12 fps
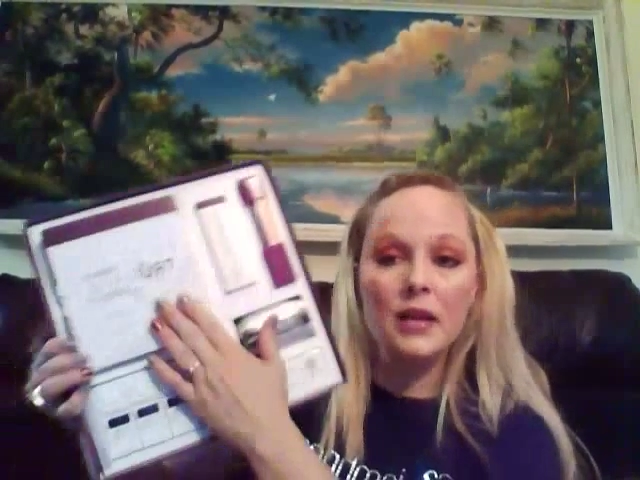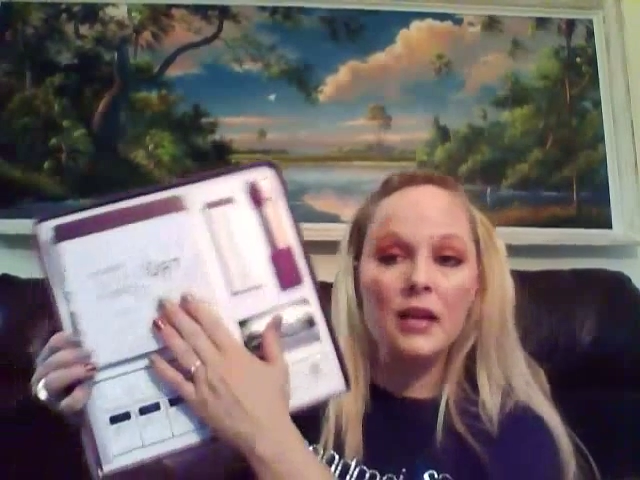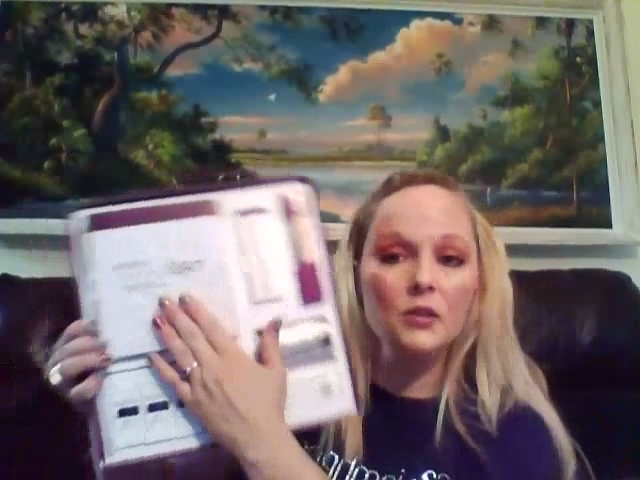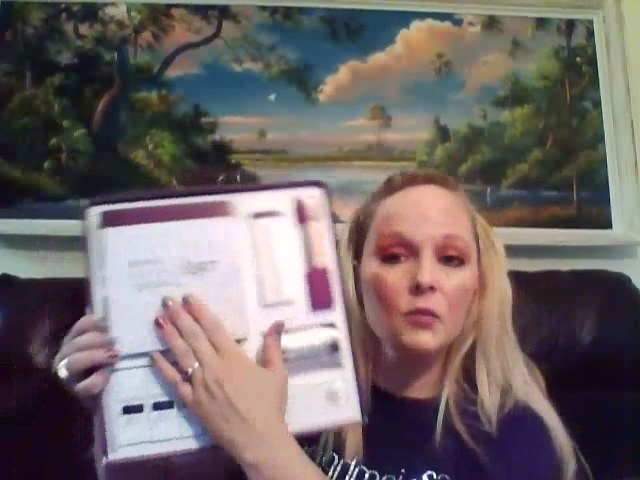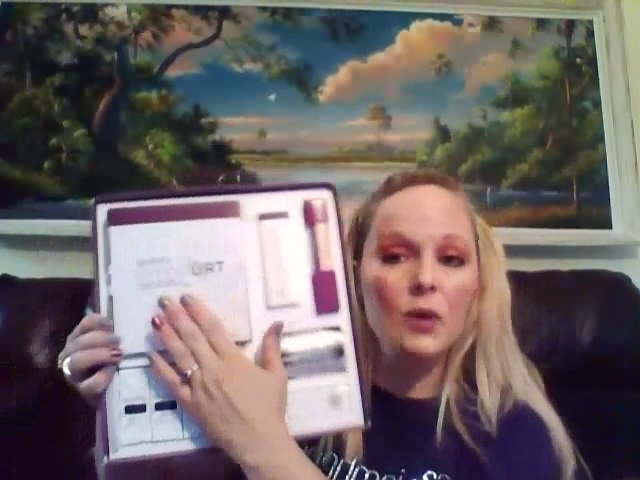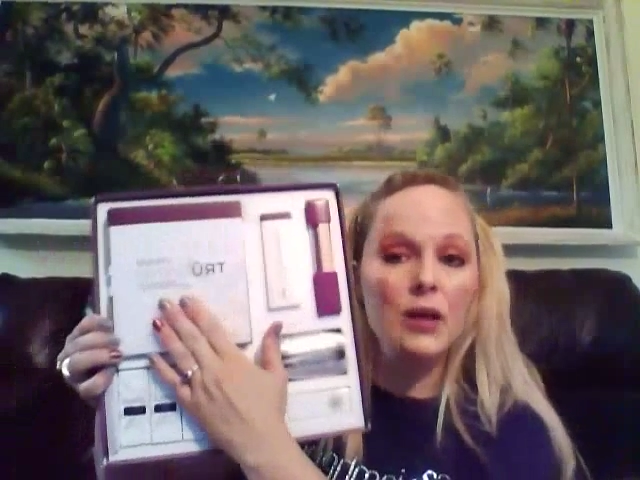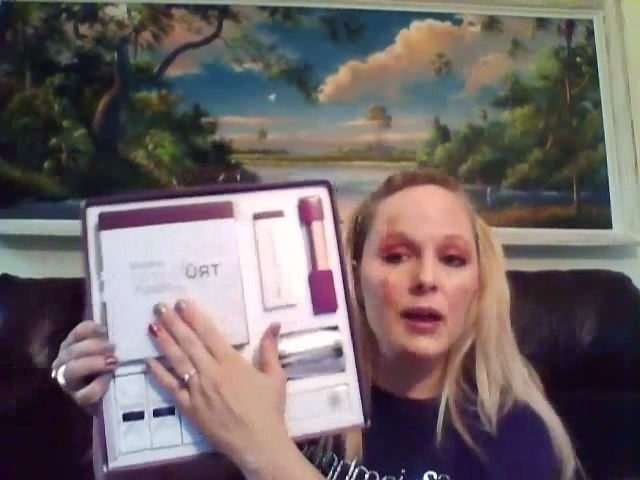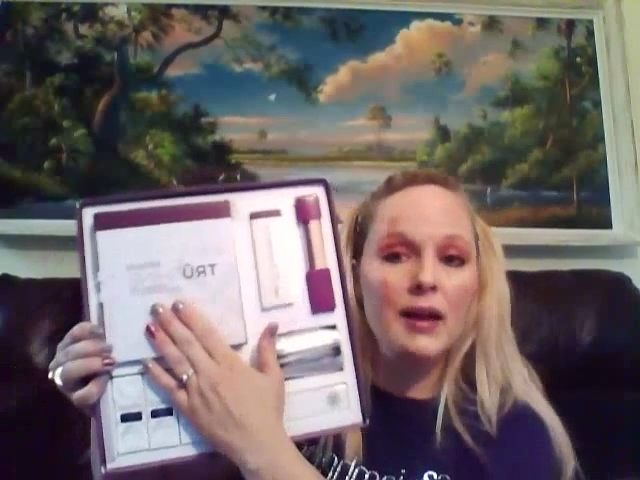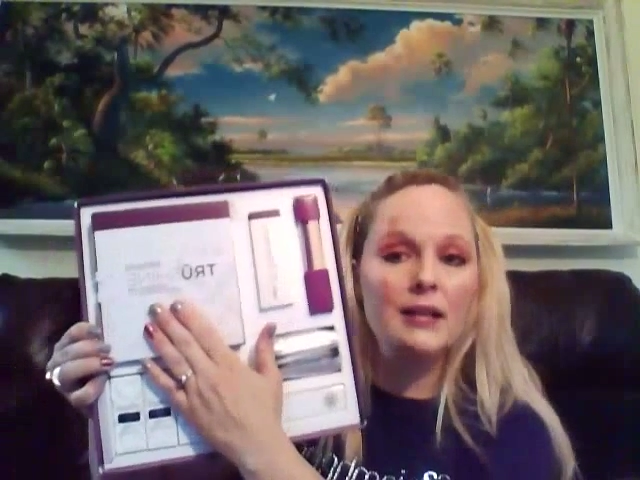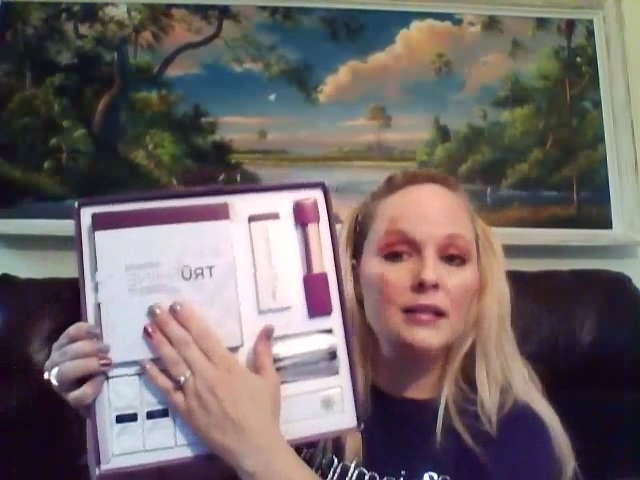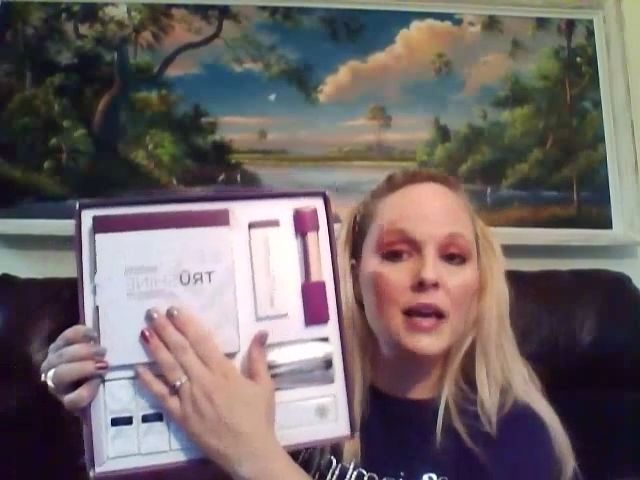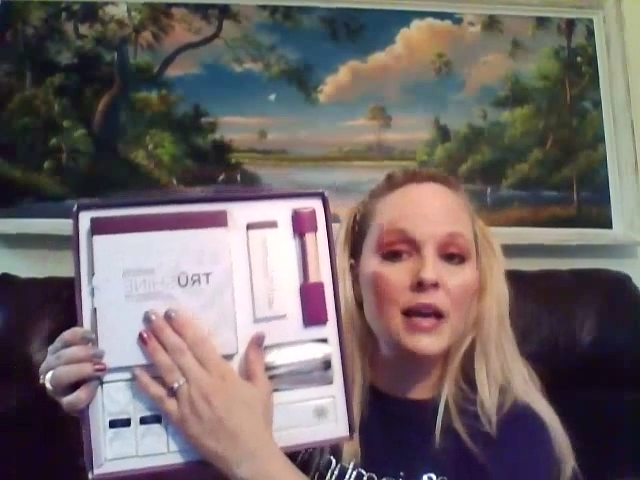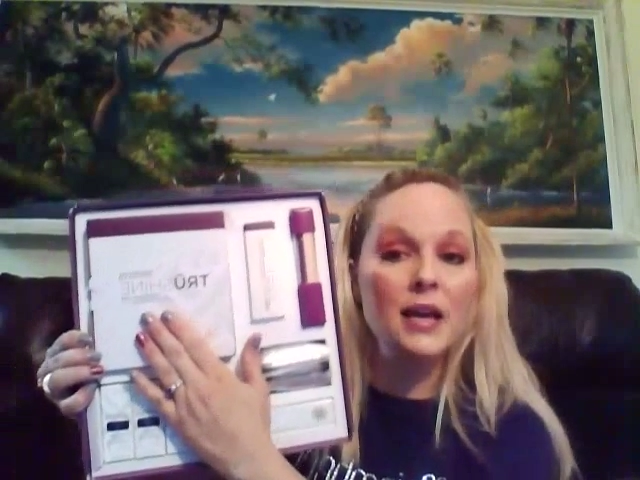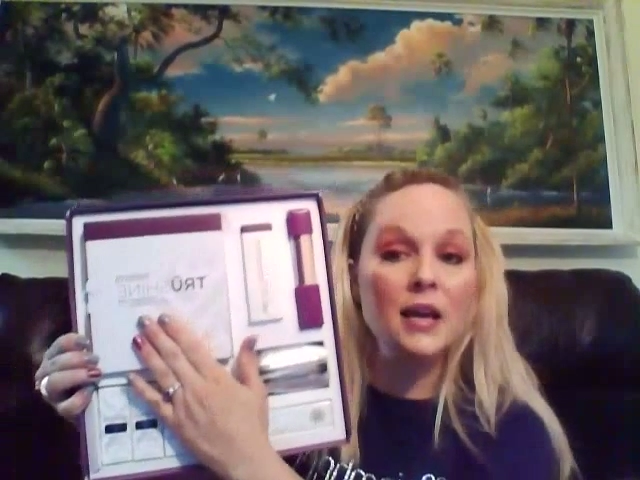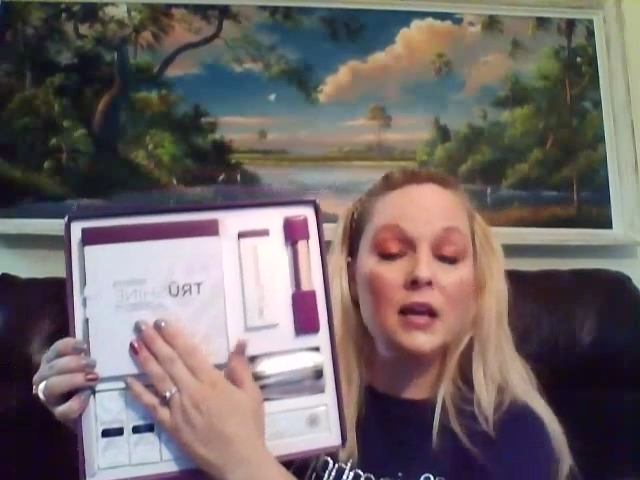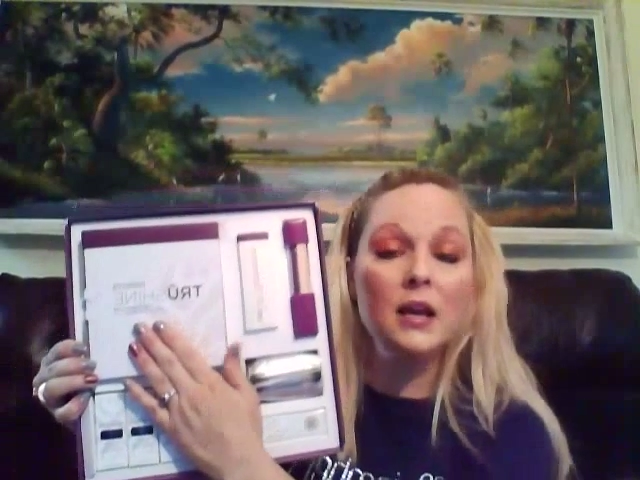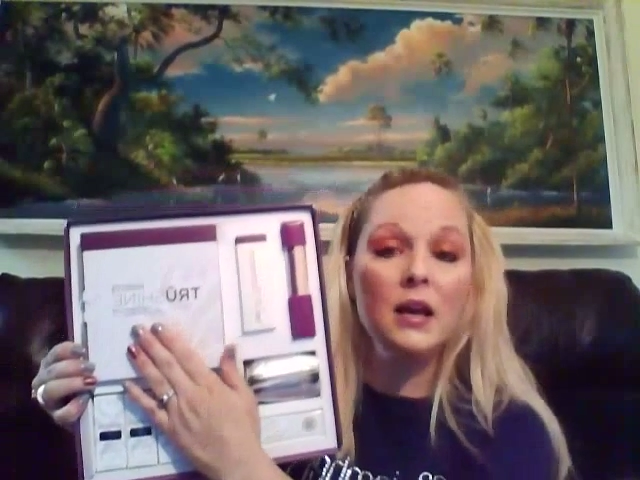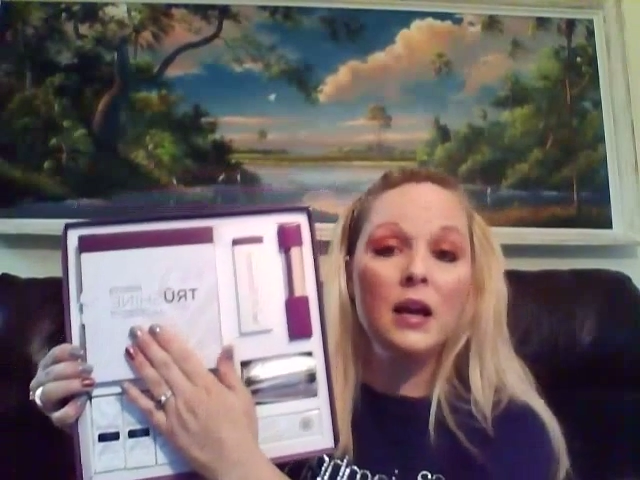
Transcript: as well as a